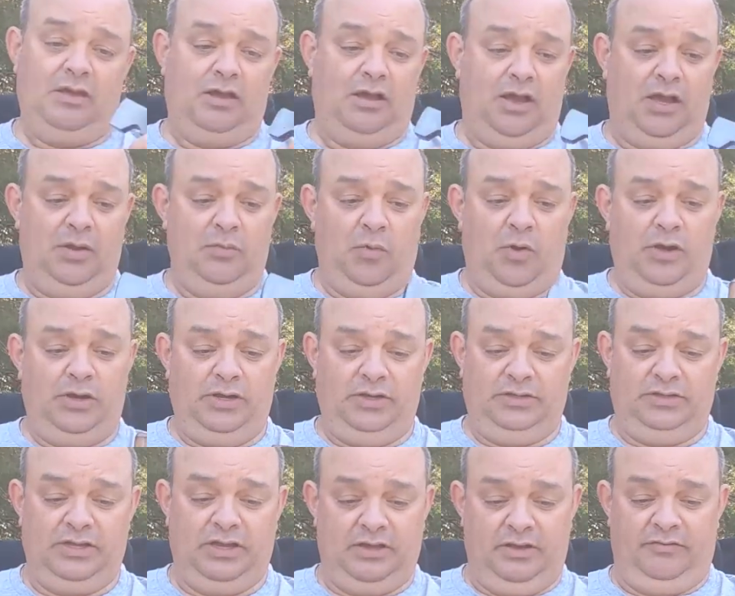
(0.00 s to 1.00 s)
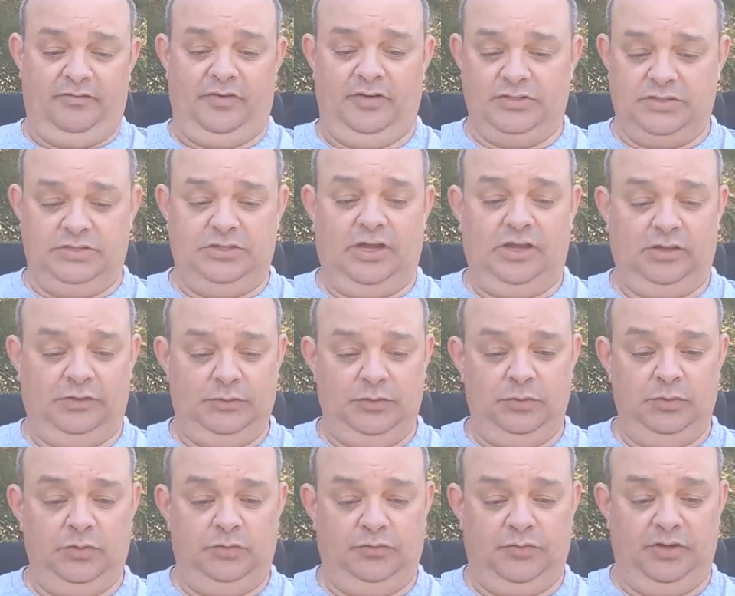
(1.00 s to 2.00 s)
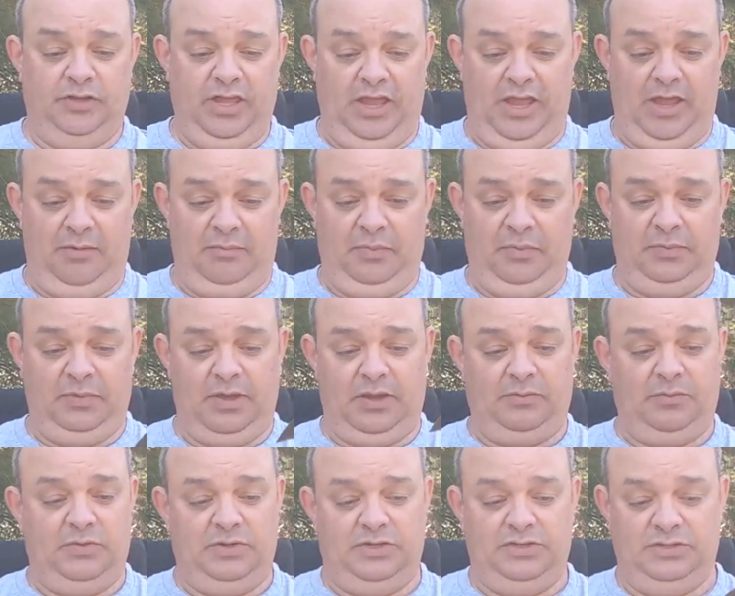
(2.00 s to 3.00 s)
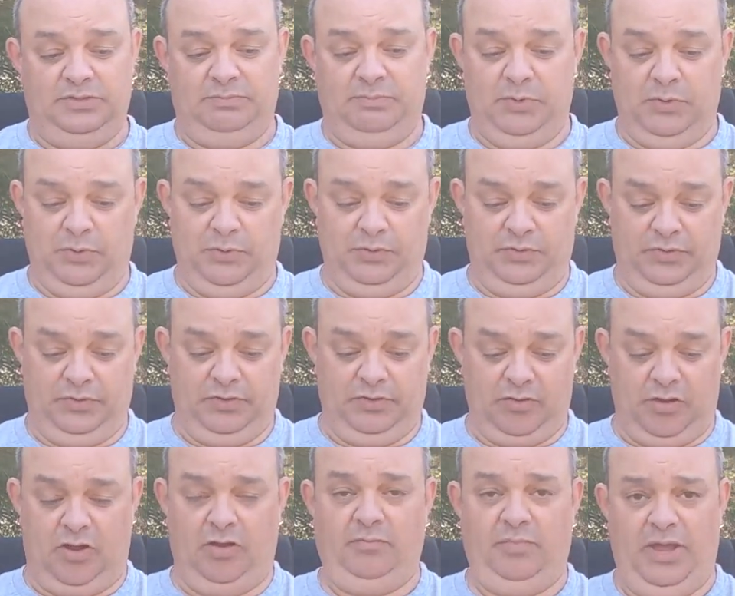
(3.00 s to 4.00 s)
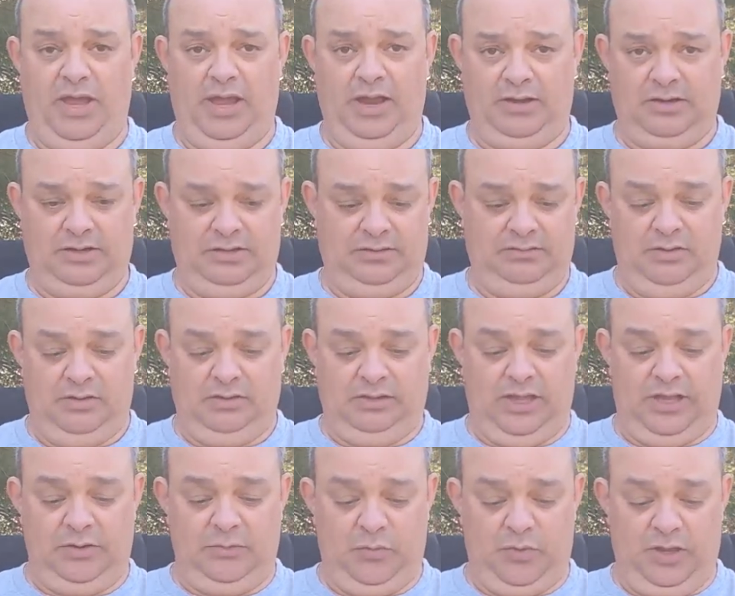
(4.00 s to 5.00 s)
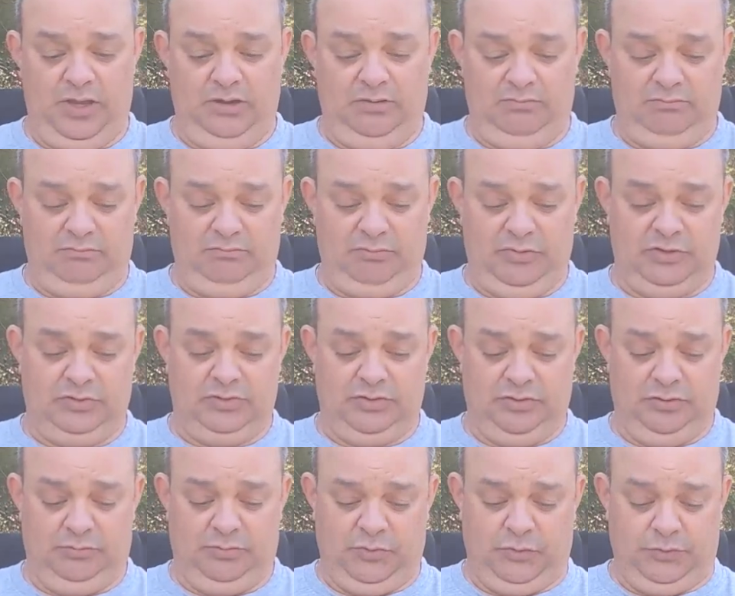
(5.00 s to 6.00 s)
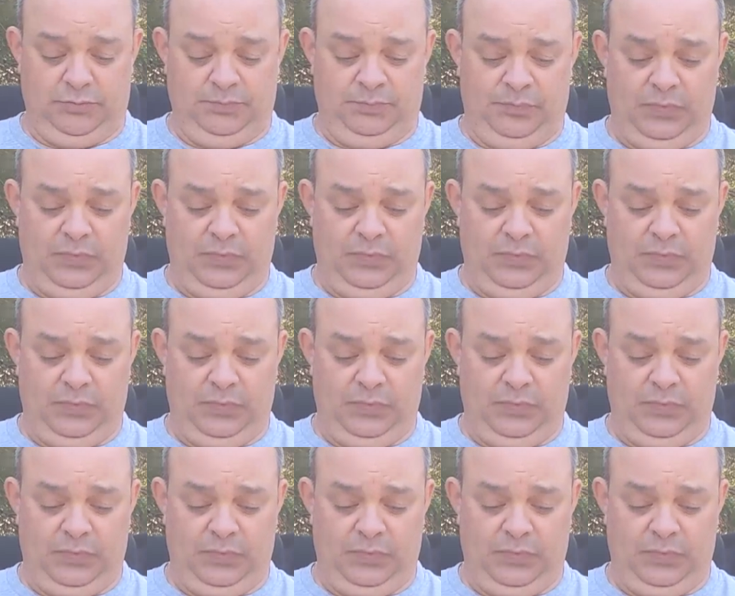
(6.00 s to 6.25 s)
I wanted a versatile tool for camp that was both compact, lightweight, but durable.